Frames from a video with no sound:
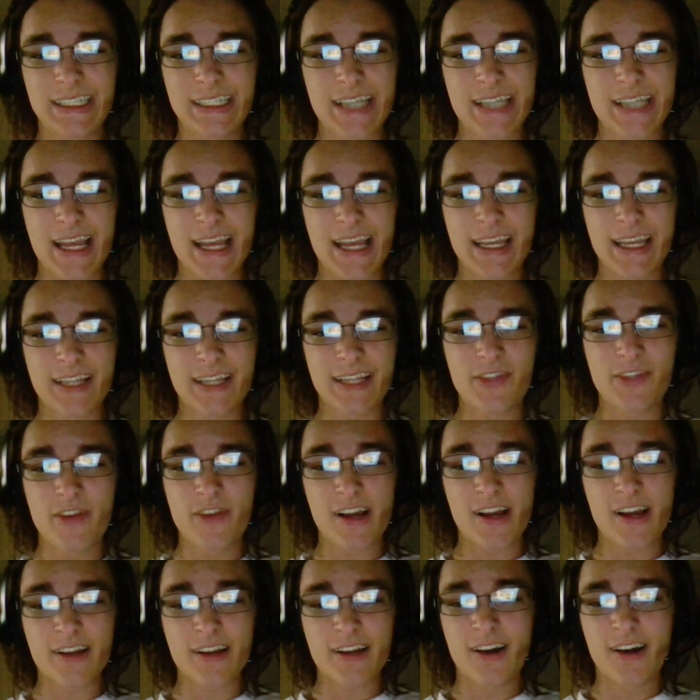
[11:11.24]
I guess you
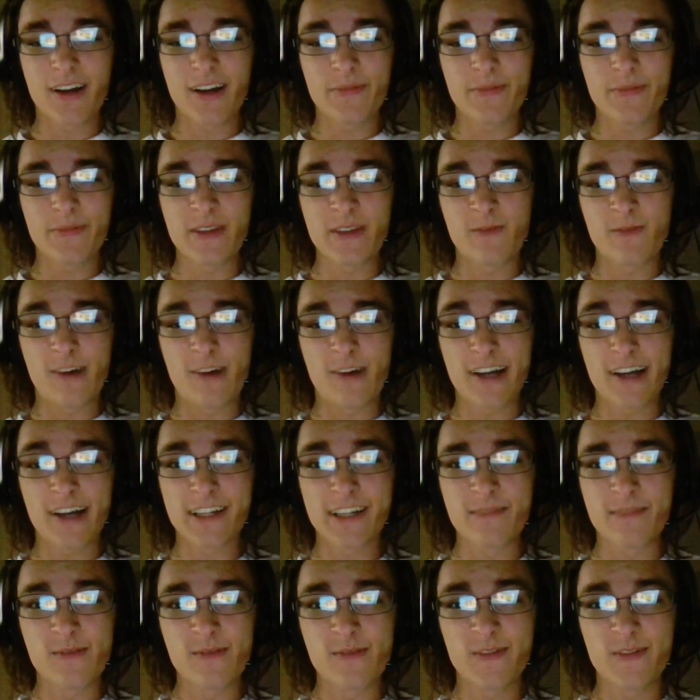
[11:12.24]
got caught up in the
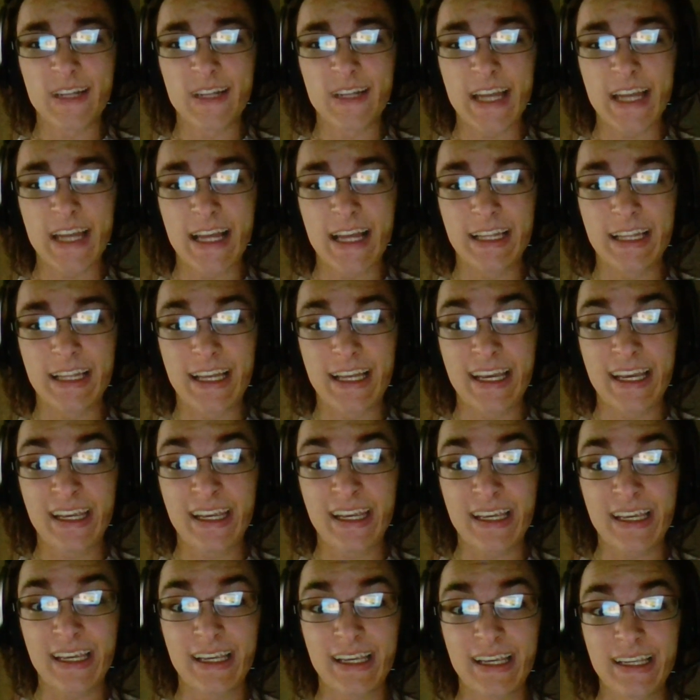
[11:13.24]
wash in moving to LA?
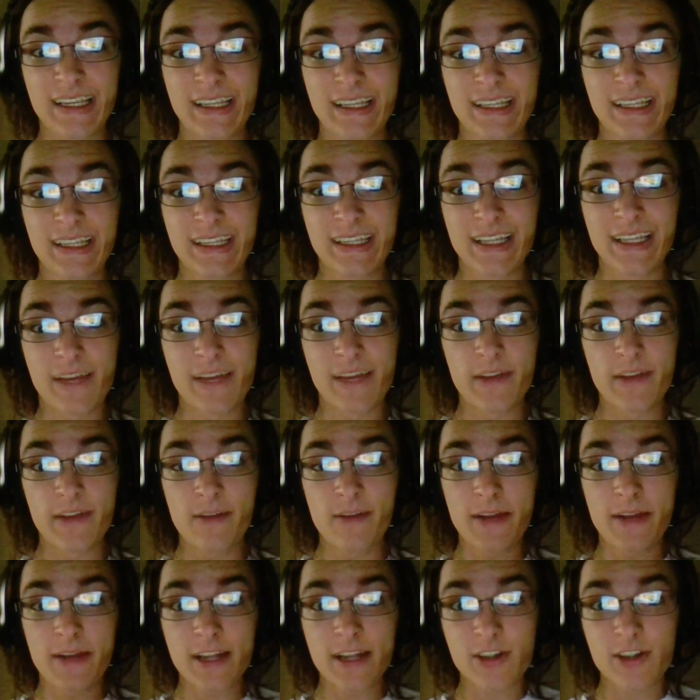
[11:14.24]
I mean,
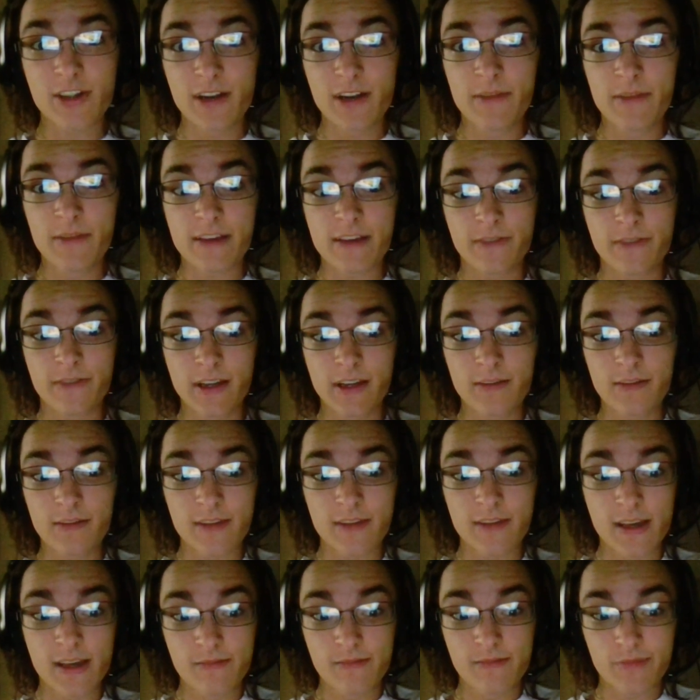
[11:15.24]
I'm not trying to make fun of
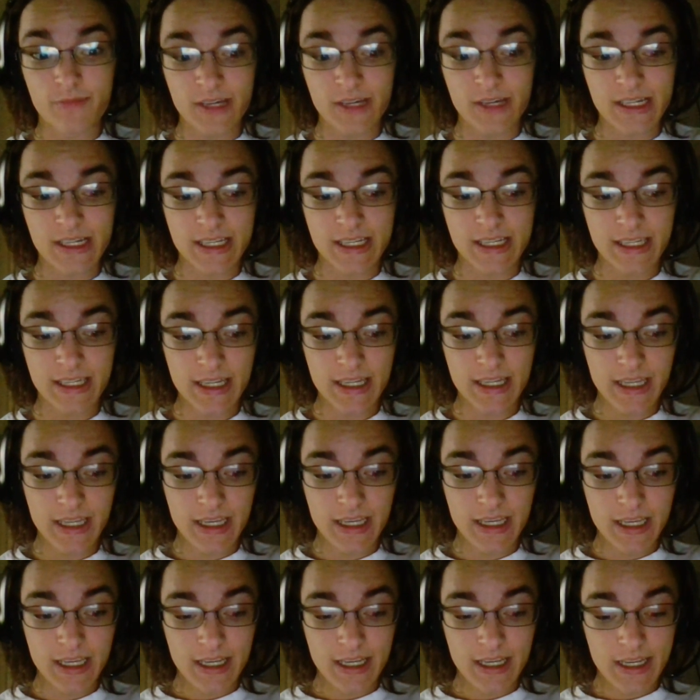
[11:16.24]
them, but
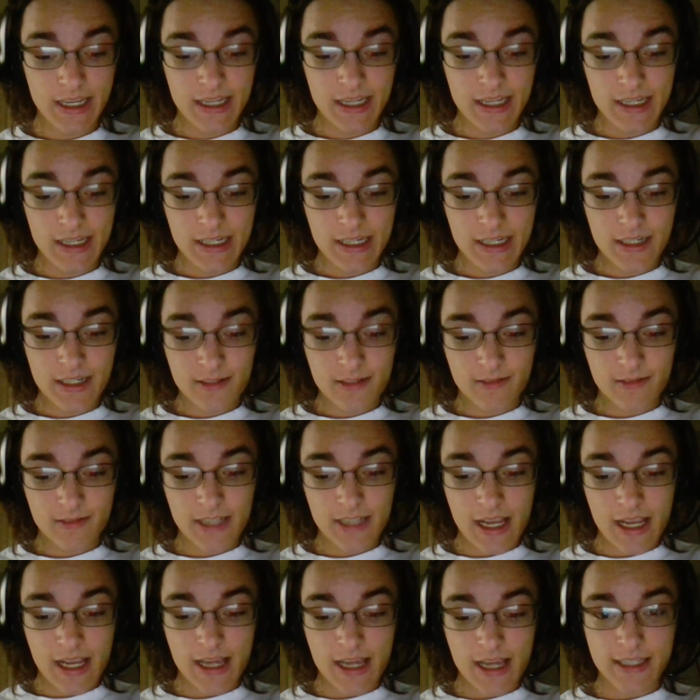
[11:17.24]

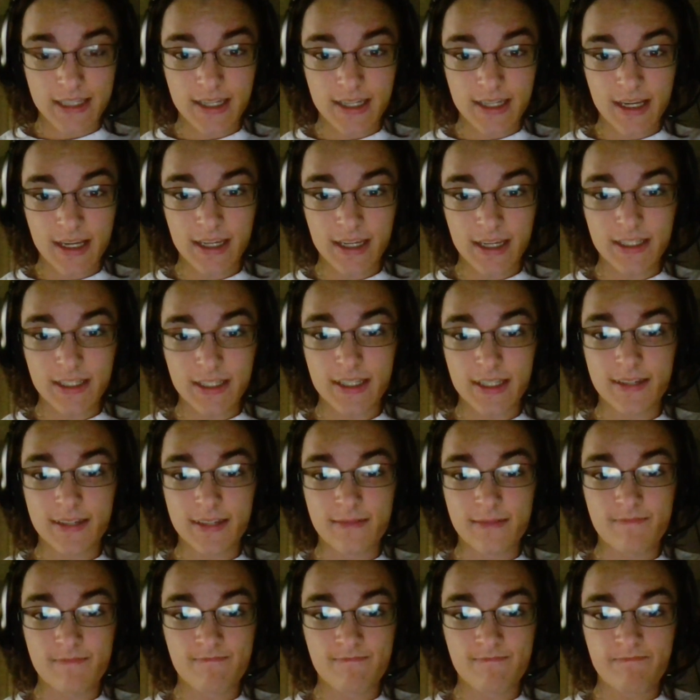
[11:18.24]
yes, I guess,
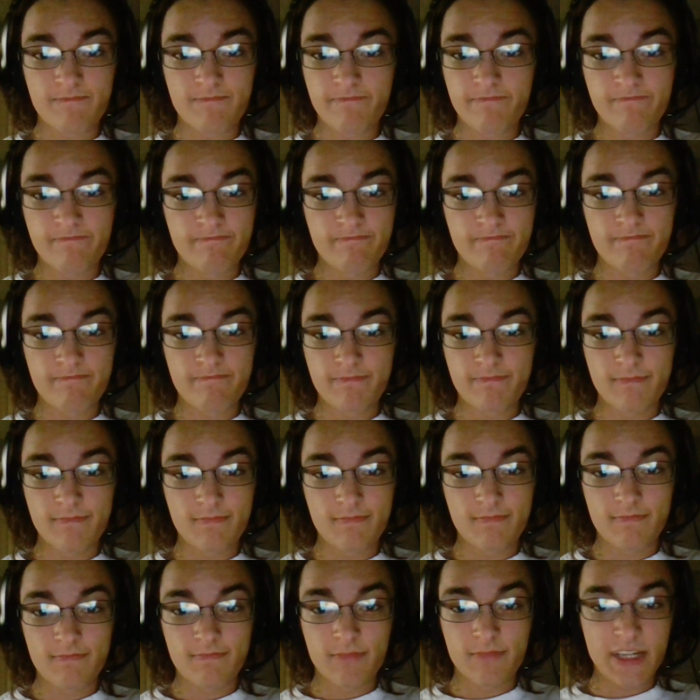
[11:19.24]

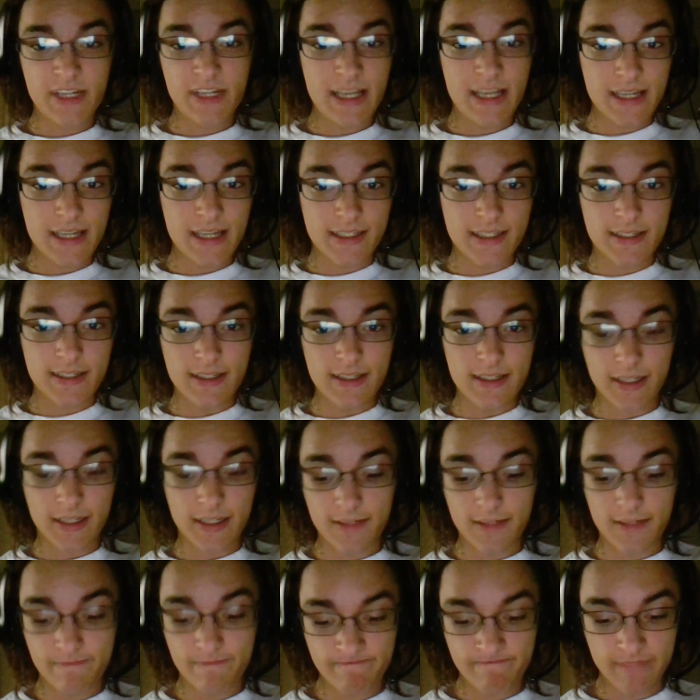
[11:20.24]

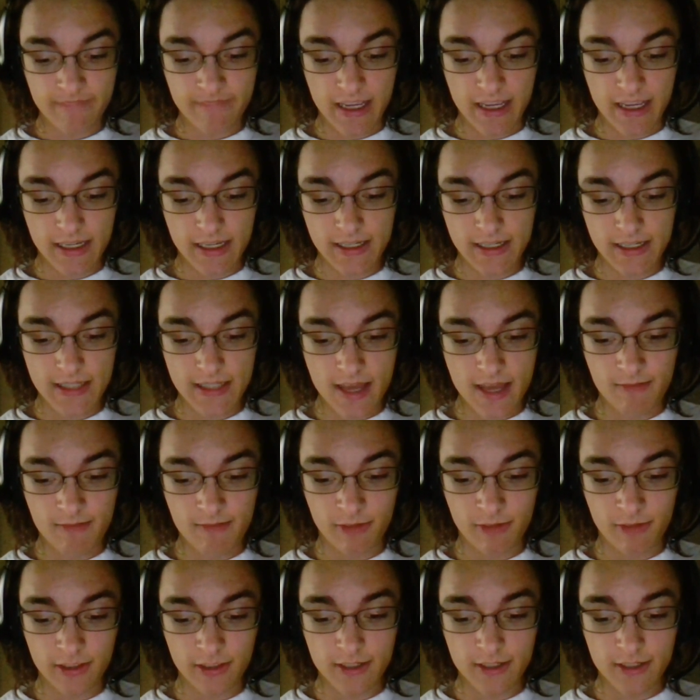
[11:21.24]
I guess that
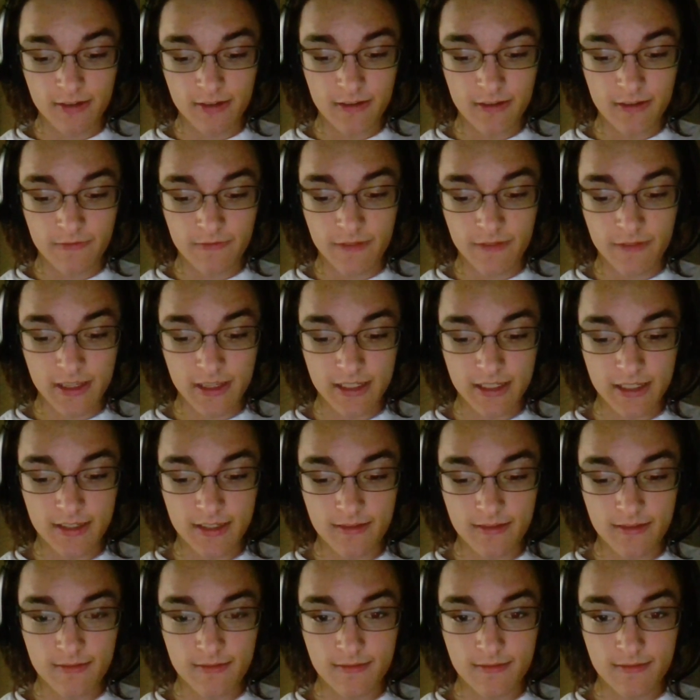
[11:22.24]
will do it for this